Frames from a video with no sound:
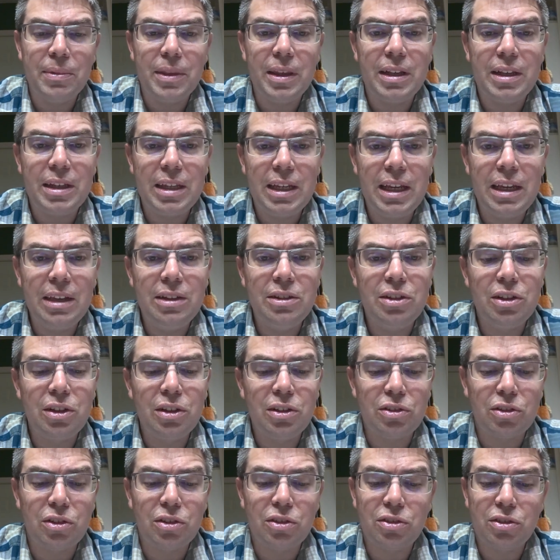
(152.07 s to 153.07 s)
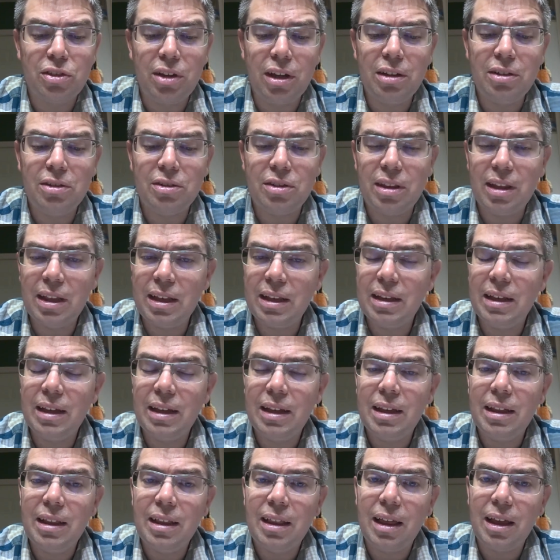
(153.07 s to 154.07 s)
The teachings are such that,
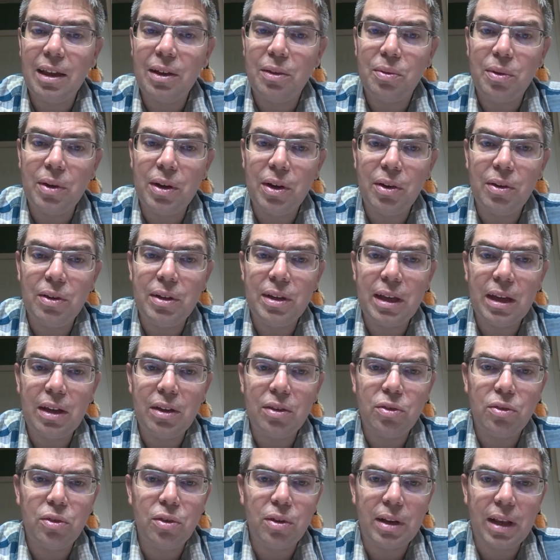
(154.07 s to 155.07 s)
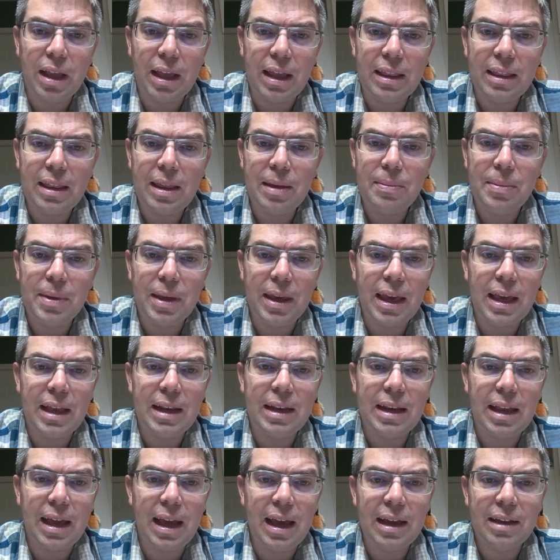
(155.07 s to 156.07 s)
like we heard yesterday, they
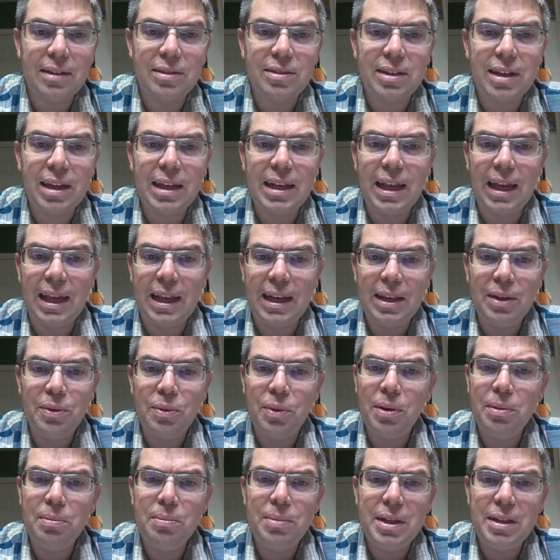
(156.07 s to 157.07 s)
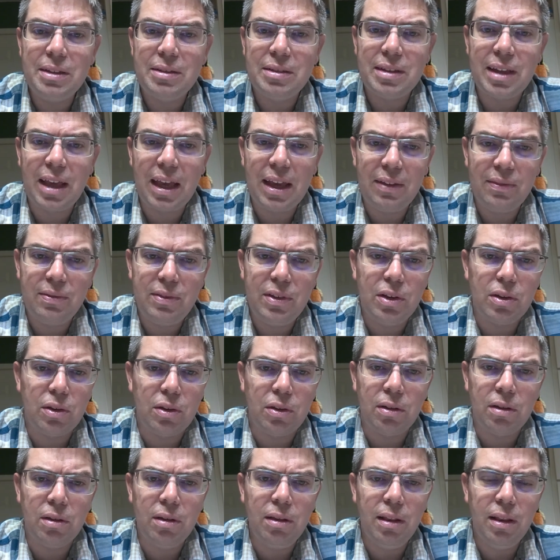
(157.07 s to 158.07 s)
began to ask, can anyone be saved at
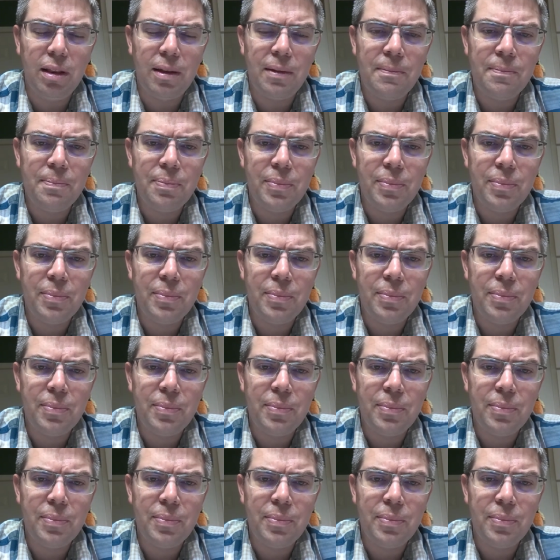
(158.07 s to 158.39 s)
all?